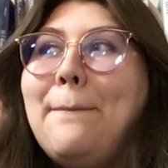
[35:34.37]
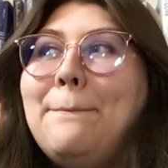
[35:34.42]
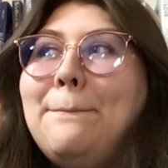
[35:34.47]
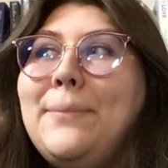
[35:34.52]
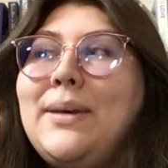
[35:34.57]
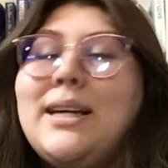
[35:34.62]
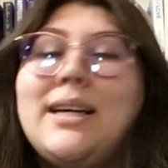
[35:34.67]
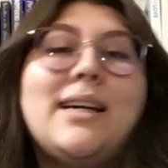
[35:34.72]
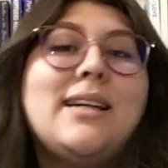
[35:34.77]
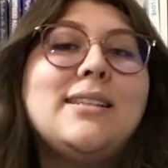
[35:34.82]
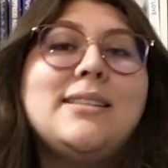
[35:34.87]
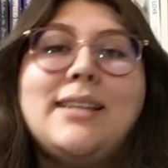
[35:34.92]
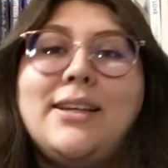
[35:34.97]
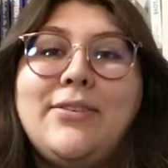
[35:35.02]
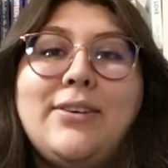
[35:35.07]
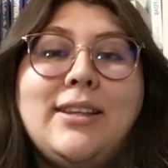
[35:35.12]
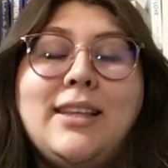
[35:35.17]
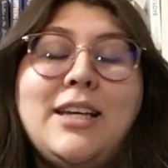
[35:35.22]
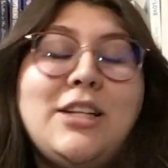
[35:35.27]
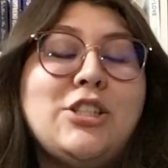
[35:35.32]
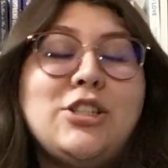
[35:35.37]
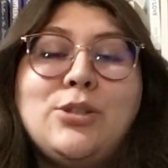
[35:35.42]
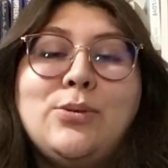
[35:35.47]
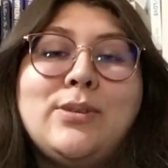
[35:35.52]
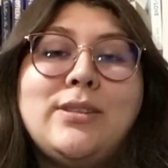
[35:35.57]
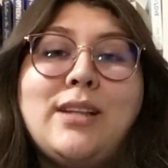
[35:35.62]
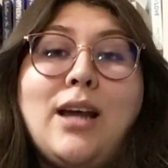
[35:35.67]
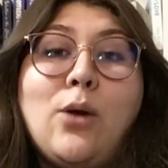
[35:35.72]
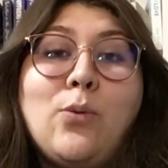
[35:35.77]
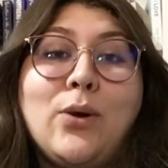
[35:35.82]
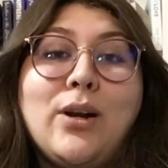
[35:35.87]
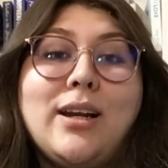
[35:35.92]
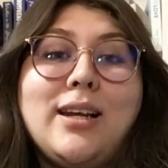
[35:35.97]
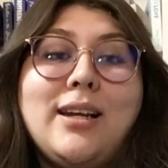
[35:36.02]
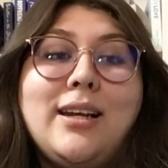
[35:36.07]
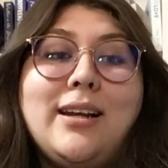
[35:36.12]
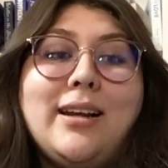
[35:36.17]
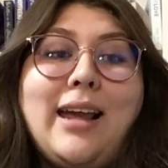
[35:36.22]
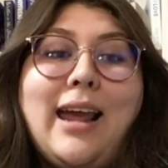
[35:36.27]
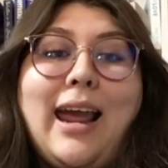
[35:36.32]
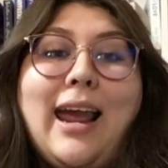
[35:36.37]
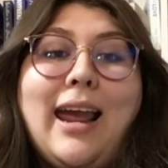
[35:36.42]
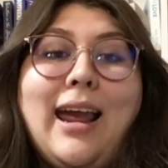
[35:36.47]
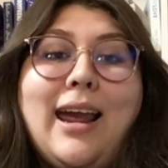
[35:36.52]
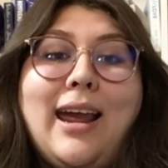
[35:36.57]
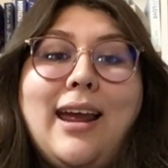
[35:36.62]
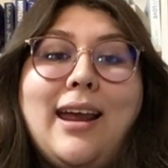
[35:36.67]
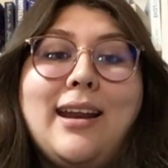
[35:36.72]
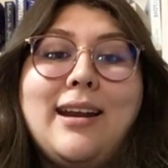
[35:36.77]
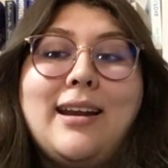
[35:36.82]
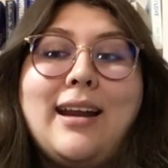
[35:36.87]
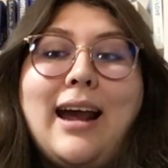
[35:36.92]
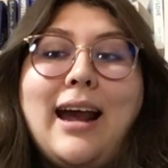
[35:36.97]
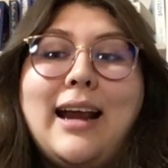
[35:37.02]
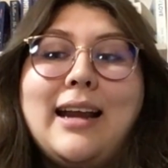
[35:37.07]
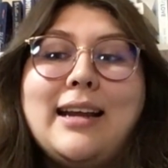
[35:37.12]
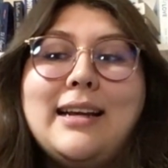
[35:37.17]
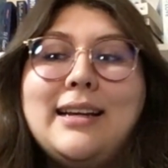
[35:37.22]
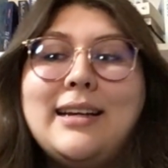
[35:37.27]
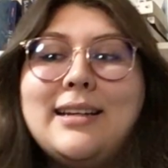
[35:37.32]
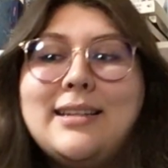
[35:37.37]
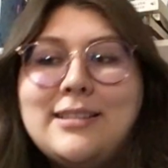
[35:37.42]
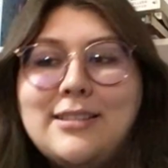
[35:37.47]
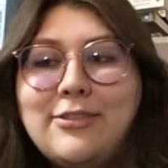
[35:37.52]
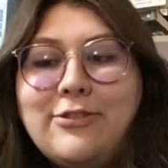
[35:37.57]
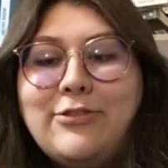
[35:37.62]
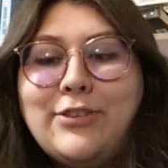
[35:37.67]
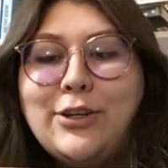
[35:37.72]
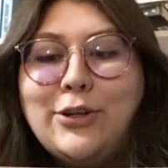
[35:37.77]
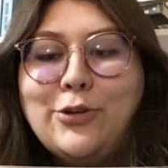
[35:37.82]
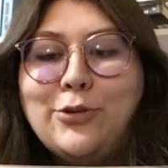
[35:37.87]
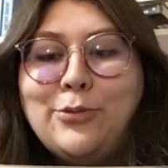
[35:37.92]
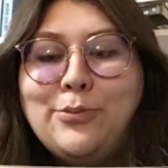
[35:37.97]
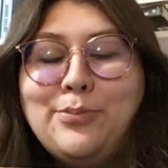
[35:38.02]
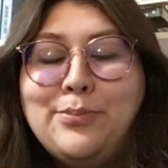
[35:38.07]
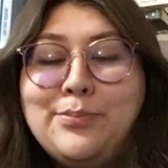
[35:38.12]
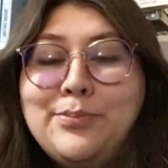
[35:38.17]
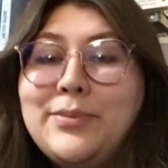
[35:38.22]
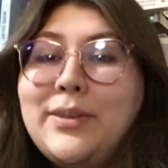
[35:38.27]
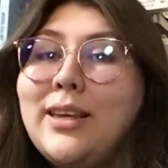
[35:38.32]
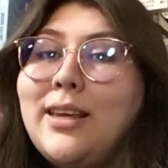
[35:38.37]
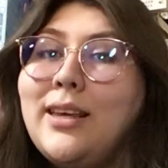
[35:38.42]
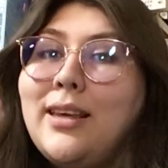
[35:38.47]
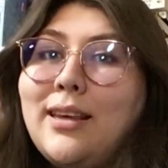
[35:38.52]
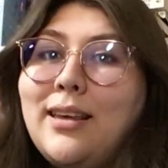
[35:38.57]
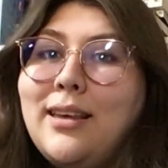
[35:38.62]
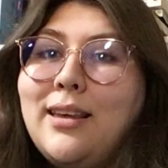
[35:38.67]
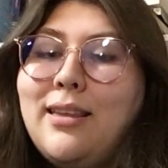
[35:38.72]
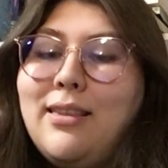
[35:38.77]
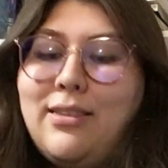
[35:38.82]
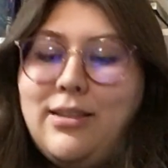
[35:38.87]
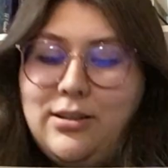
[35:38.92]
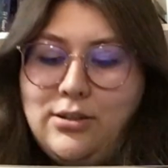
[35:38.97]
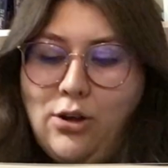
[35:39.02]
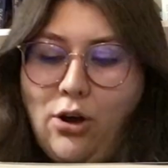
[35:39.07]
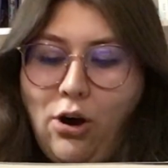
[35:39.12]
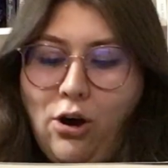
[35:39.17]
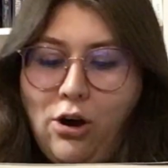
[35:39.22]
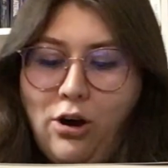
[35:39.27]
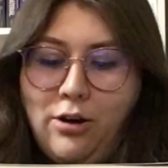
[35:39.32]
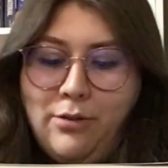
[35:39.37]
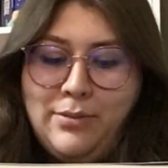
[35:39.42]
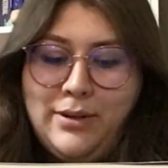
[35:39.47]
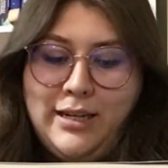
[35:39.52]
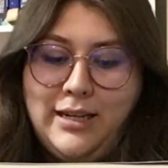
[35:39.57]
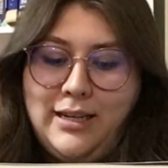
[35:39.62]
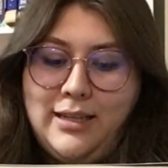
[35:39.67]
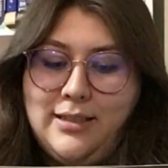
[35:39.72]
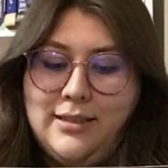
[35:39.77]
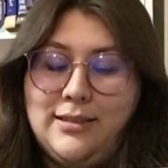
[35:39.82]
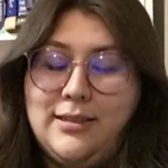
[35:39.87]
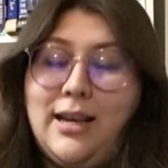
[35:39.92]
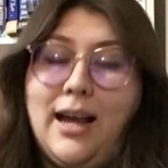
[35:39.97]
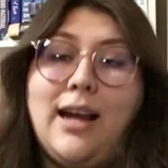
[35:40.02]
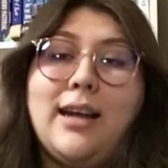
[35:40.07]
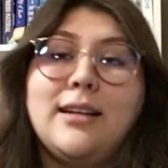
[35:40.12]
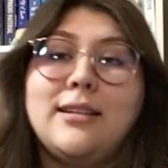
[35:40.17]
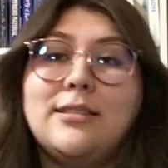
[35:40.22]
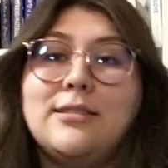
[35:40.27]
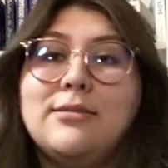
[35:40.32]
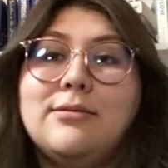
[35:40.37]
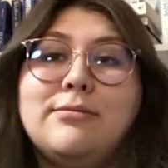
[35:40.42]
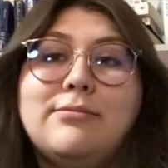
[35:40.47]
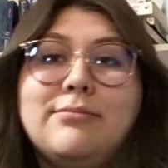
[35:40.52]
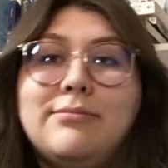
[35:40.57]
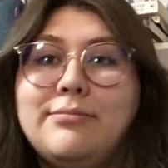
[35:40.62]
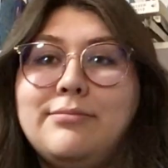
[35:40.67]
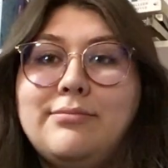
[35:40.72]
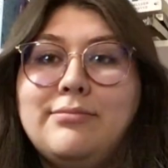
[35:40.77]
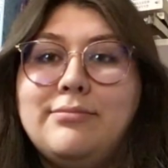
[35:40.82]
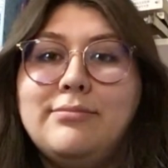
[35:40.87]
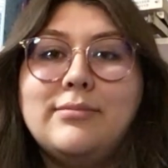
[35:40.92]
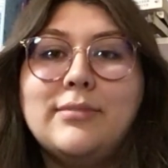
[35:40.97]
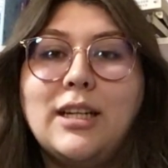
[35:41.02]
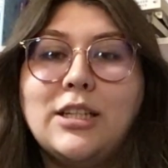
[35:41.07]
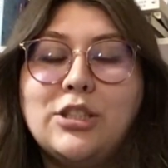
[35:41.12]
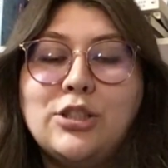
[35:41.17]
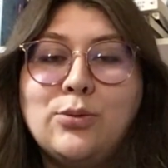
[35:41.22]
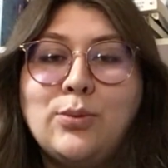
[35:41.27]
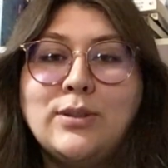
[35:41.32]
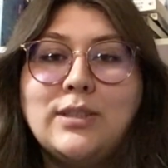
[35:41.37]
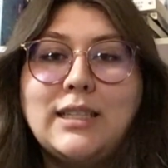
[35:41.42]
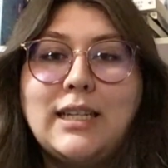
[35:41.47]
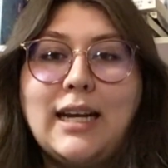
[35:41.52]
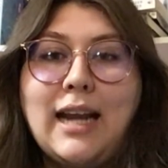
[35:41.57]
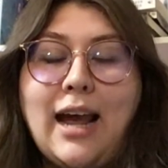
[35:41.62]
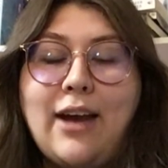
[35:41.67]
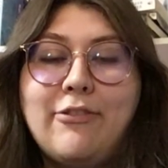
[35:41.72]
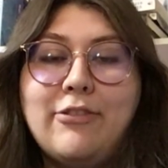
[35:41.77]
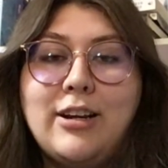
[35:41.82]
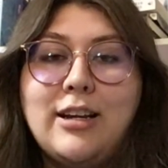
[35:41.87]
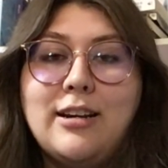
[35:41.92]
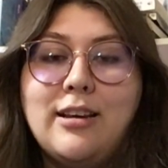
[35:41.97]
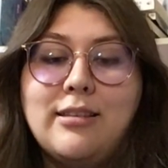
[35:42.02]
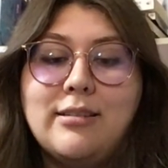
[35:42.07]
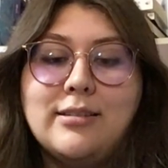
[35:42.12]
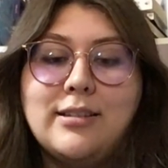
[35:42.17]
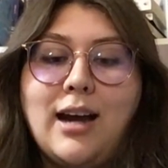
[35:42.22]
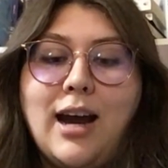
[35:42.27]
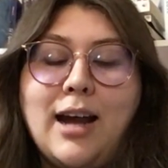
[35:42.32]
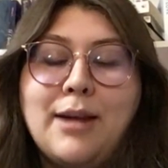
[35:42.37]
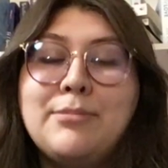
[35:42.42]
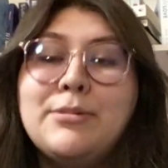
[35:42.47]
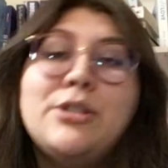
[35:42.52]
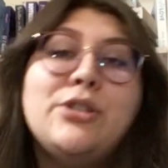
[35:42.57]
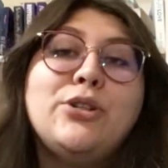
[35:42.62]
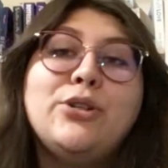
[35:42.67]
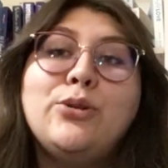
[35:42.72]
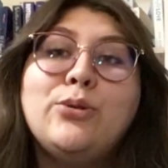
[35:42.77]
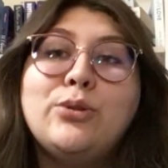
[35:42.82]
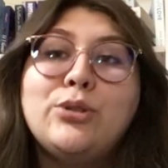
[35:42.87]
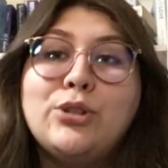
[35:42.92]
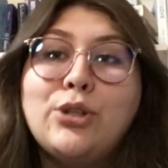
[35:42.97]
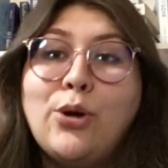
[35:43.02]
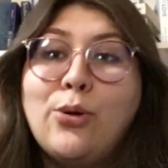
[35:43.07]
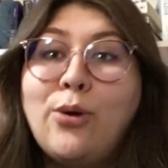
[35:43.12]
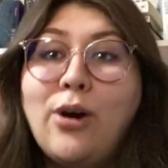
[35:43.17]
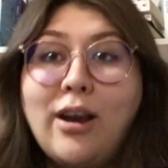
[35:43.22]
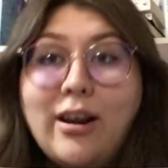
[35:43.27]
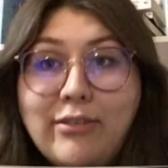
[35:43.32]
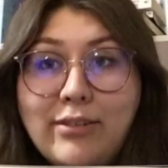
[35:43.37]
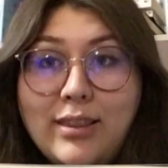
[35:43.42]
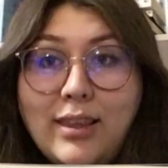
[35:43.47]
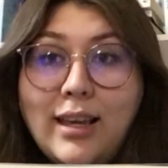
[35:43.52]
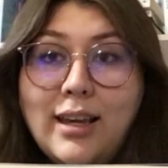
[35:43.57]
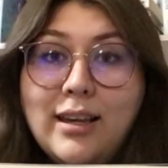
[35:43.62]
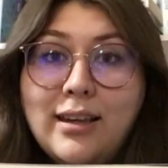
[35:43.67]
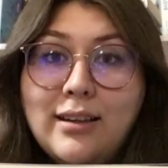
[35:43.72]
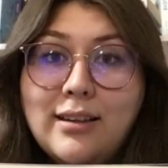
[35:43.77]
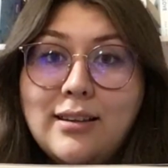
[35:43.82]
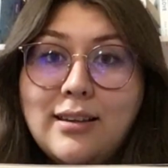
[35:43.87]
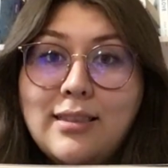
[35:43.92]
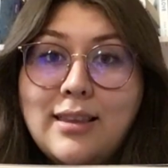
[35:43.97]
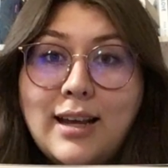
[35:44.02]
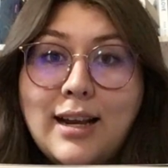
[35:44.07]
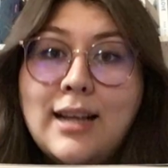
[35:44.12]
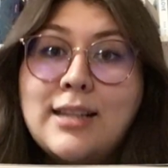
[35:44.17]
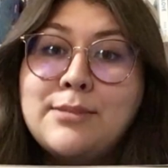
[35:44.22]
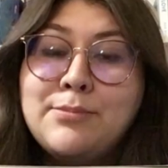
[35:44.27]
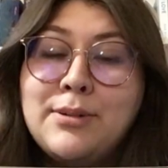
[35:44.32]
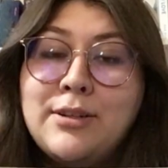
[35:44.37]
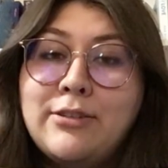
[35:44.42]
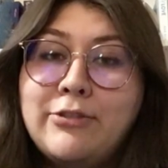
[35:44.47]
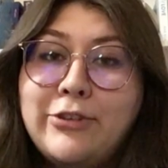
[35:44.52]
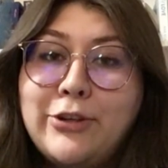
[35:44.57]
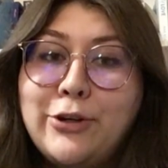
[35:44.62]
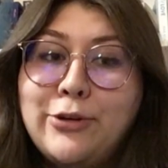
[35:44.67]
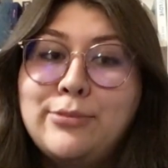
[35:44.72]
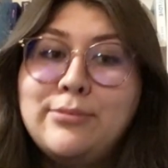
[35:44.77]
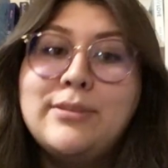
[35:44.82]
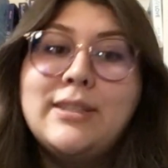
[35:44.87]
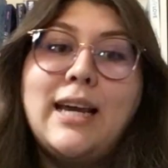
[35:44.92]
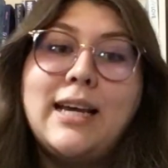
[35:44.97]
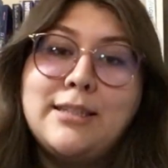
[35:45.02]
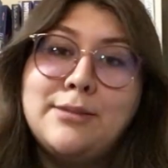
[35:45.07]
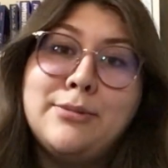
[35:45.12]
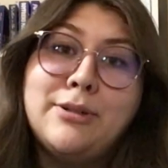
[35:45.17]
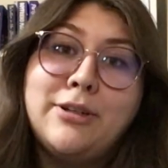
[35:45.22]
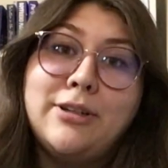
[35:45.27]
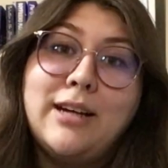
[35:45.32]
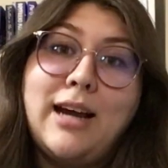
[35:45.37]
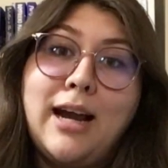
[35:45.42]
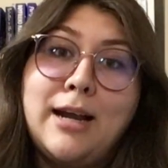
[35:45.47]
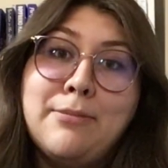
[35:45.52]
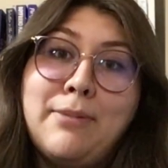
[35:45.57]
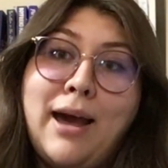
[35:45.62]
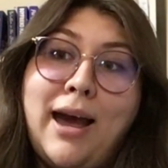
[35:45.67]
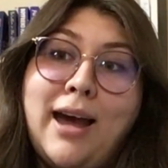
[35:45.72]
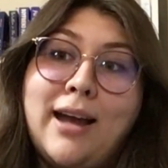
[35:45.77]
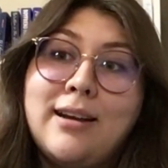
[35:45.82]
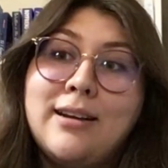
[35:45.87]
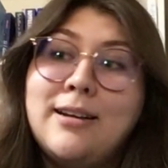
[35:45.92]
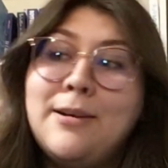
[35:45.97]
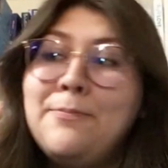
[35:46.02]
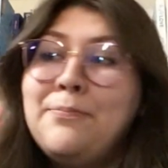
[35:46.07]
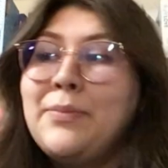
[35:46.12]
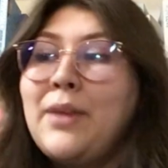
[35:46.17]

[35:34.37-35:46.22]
because everything just was not working, and I needed to film this haul because I just wasn't gonna have another time to. So everything that has been filmed has been on an iPad.